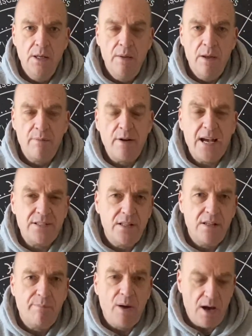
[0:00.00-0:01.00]
Perhaps in
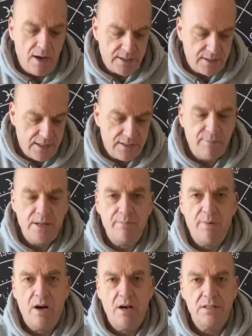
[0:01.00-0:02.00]
the past there's been
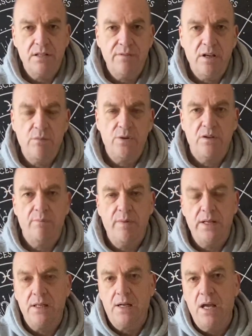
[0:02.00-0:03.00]
parts of you which have
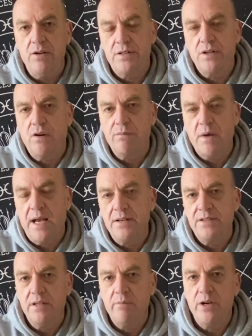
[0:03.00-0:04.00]
been closed off, perhaps
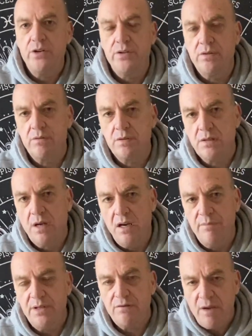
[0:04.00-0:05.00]
the emotional side,
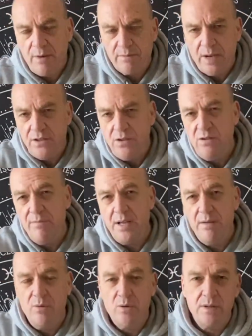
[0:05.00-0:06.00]
but it's very much about you
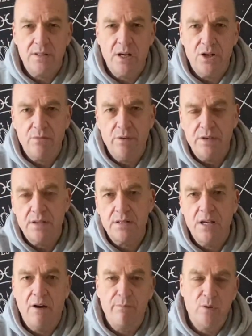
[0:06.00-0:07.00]
being more in touch with
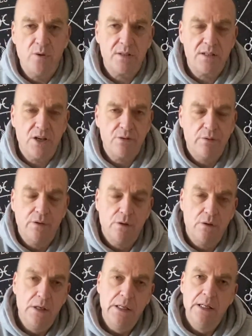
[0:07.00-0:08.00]
yourself, more in touch with
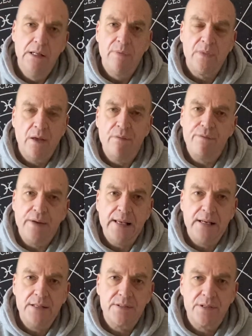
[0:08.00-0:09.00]
your
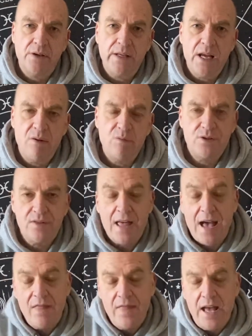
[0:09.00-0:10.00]
feelings. Okay, which
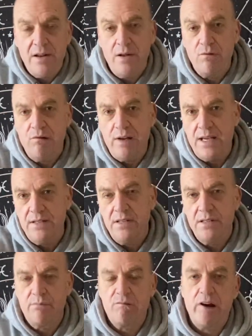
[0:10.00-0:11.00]
that then creates
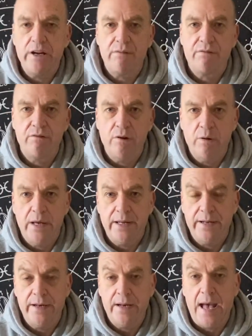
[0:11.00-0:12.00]
this breakthrough
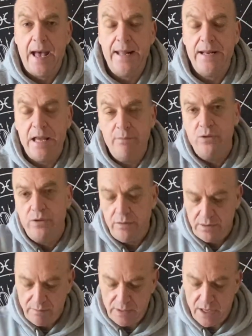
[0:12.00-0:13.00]
and enables you
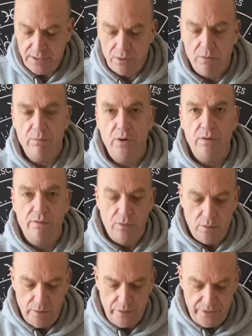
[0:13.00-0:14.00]
to kind of sort of move
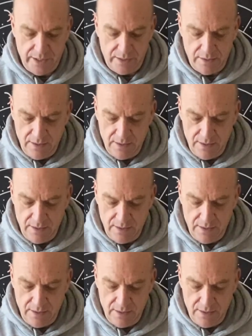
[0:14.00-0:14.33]
forward then.